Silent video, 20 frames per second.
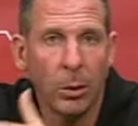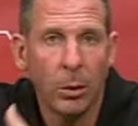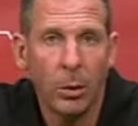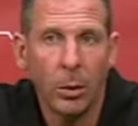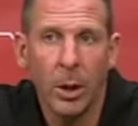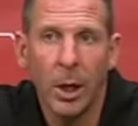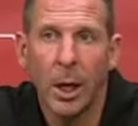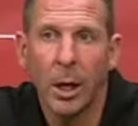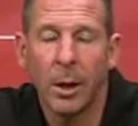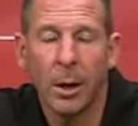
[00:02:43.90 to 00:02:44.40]

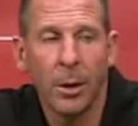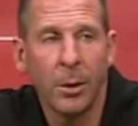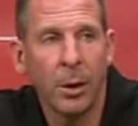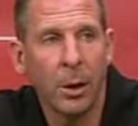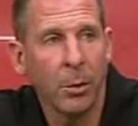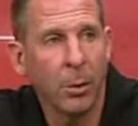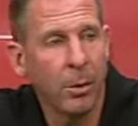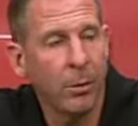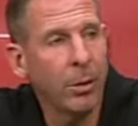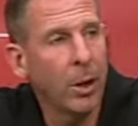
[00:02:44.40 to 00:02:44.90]
Well, yeah, I
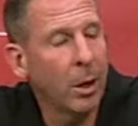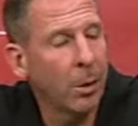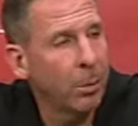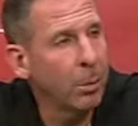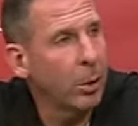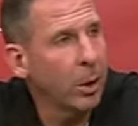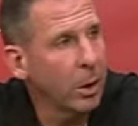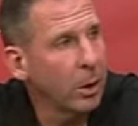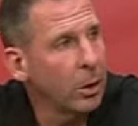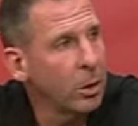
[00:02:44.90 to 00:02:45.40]
think we've done a
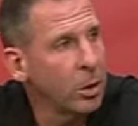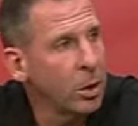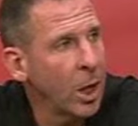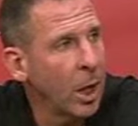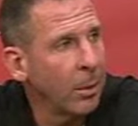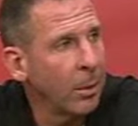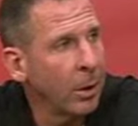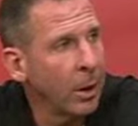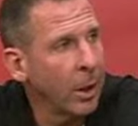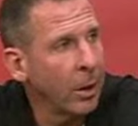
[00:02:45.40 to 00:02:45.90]
pretty good
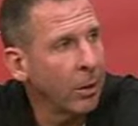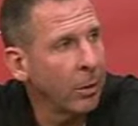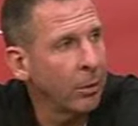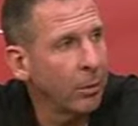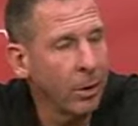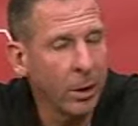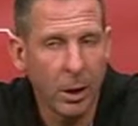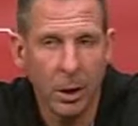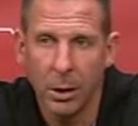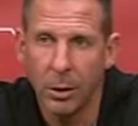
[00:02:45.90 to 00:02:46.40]
job of that
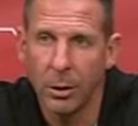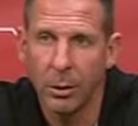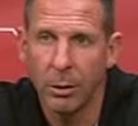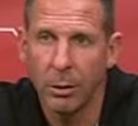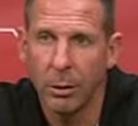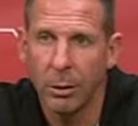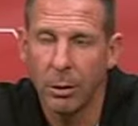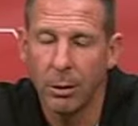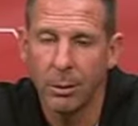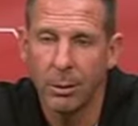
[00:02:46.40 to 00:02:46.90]
over the
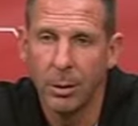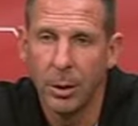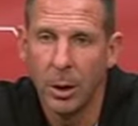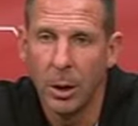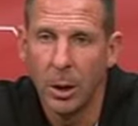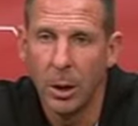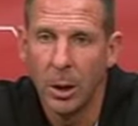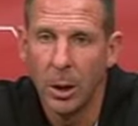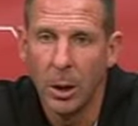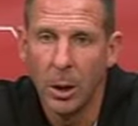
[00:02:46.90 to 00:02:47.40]
years, and
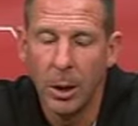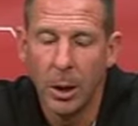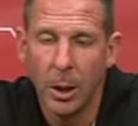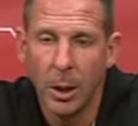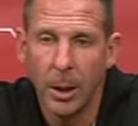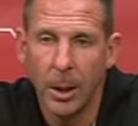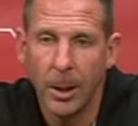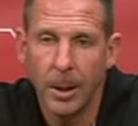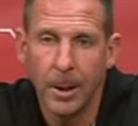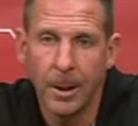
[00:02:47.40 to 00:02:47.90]

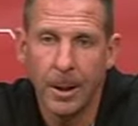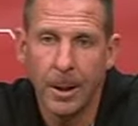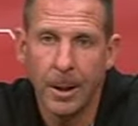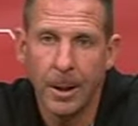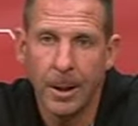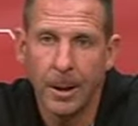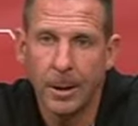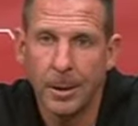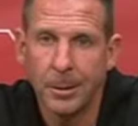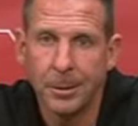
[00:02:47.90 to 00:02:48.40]
and
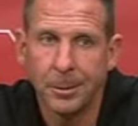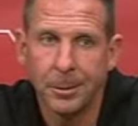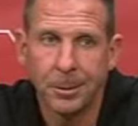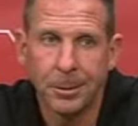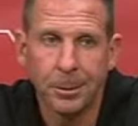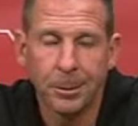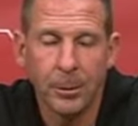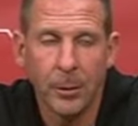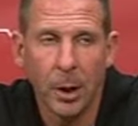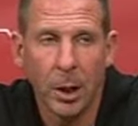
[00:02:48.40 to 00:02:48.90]
uh,
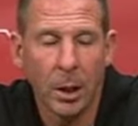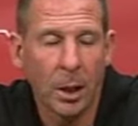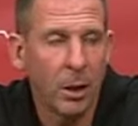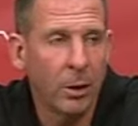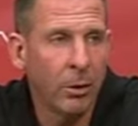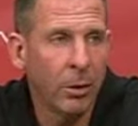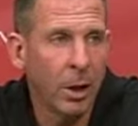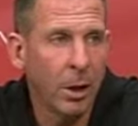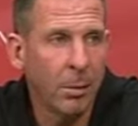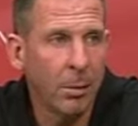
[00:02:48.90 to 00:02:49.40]
like you
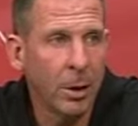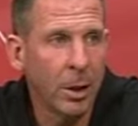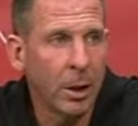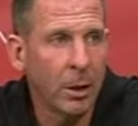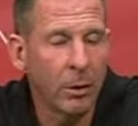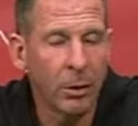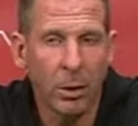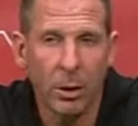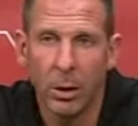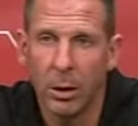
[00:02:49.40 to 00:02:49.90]
said,
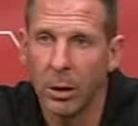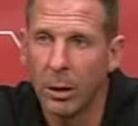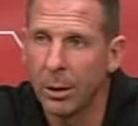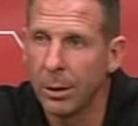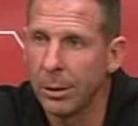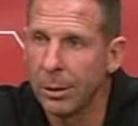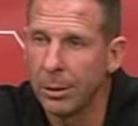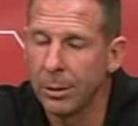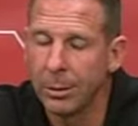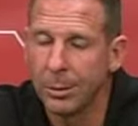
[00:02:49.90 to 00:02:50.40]
because of
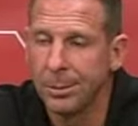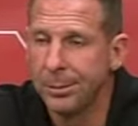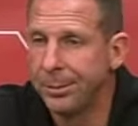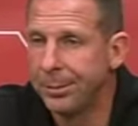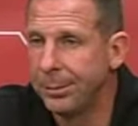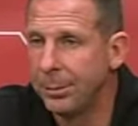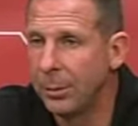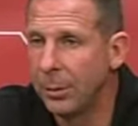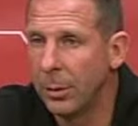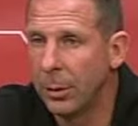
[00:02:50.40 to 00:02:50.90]
their,
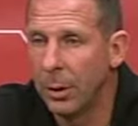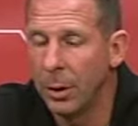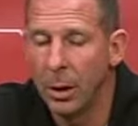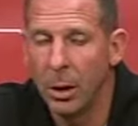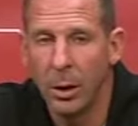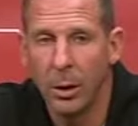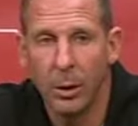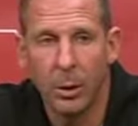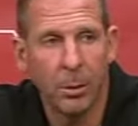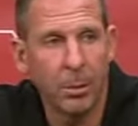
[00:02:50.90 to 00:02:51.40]

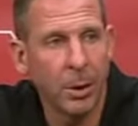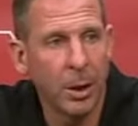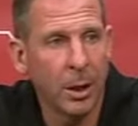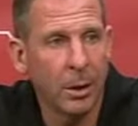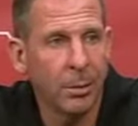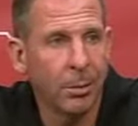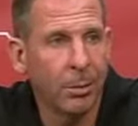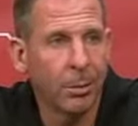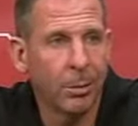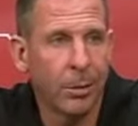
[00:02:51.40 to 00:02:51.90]
you know, it'll
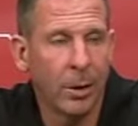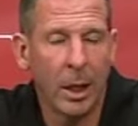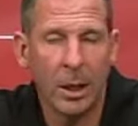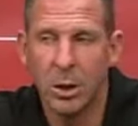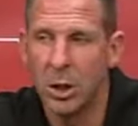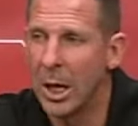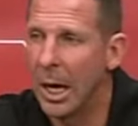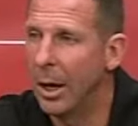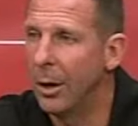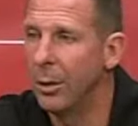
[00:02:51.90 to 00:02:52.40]
be
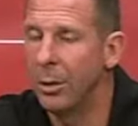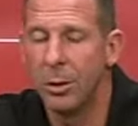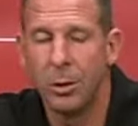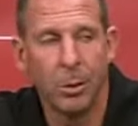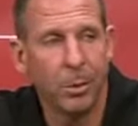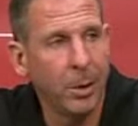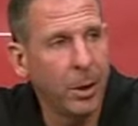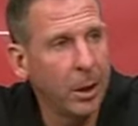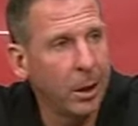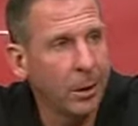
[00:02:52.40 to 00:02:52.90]
that challenge
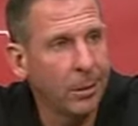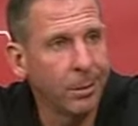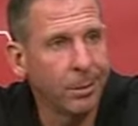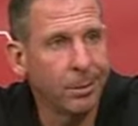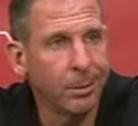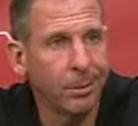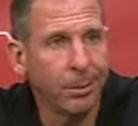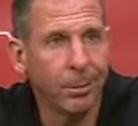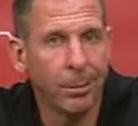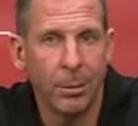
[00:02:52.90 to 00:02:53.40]
will be
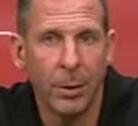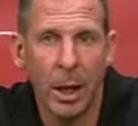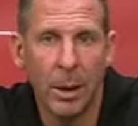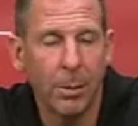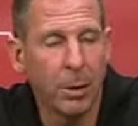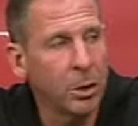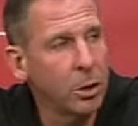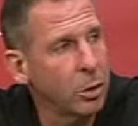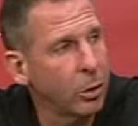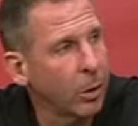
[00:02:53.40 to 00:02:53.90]
that
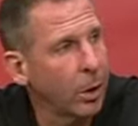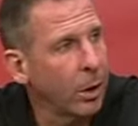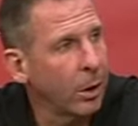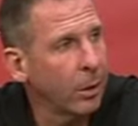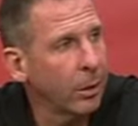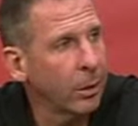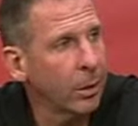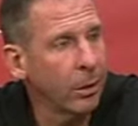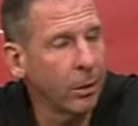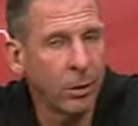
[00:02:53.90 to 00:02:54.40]
much
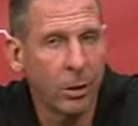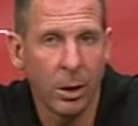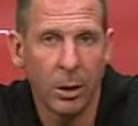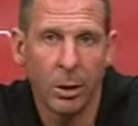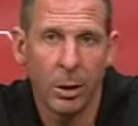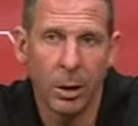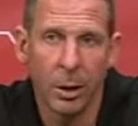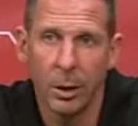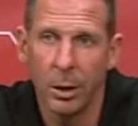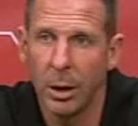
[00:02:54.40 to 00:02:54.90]
greater
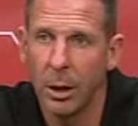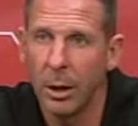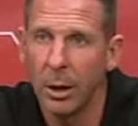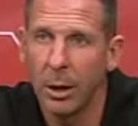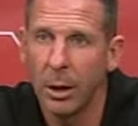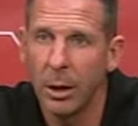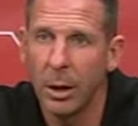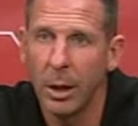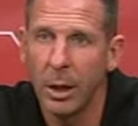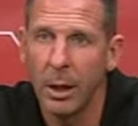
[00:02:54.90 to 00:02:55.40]
considering they,
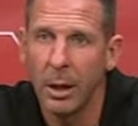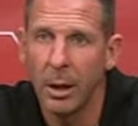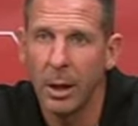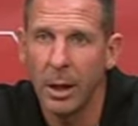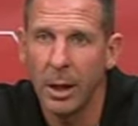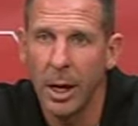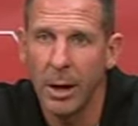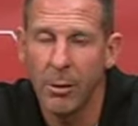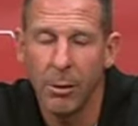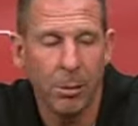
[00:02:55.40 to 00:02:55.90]
they,
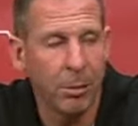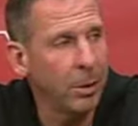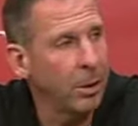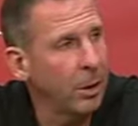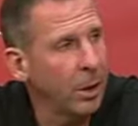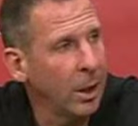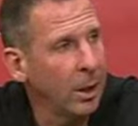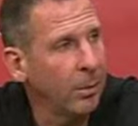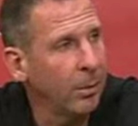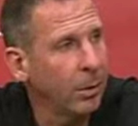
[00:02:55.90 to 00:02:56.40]
they haven't been
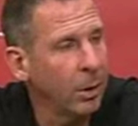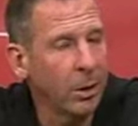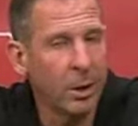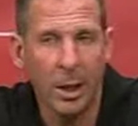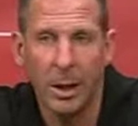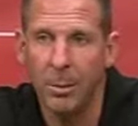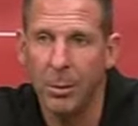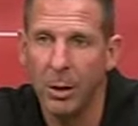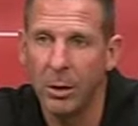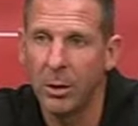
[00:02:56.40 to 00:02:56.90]
team a
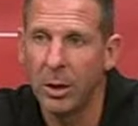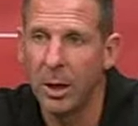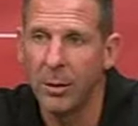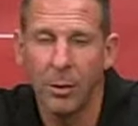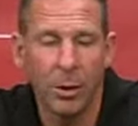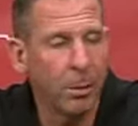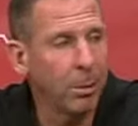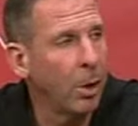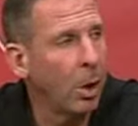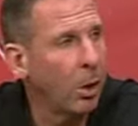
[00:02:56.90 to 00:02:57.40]
team that's
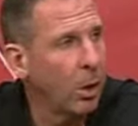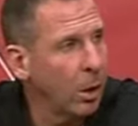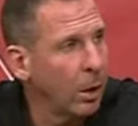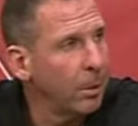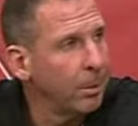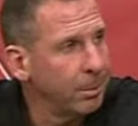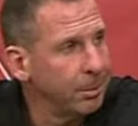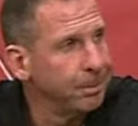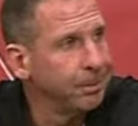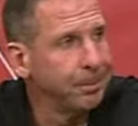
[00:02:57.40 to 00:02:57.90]
given the ball up.